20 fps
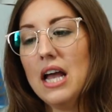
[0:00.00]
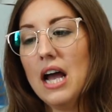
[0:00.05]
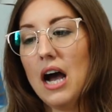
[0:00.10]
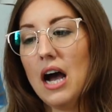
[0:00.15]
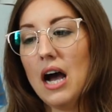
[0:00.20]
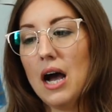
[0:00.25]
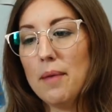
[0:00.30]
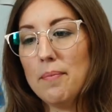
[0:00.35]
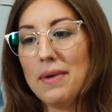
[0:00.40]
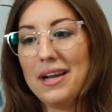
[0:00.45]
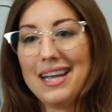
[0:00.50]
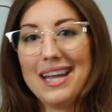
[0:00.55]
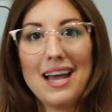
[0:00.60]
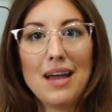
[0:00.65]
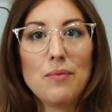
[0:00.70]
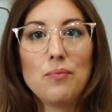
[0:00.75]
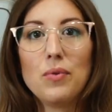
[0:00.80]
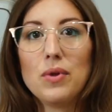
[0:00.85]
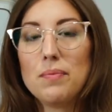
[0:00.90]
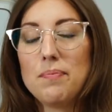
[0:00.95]

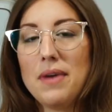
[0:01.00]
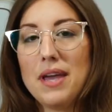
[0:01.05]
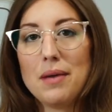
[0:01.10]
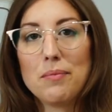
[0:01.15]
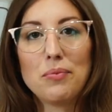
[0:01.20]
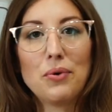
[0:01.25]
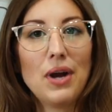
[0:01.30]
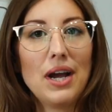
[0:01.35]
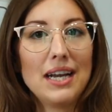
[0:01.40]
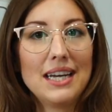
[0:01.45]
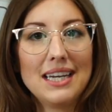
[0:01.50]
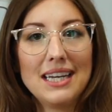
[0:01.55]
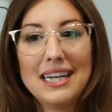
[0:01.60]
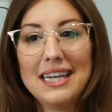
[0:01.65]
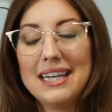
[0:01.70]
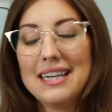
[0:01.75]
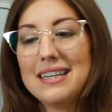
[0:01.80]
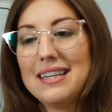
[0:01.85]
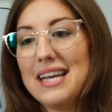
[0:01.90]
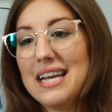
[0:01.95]
Again, with being pregnant,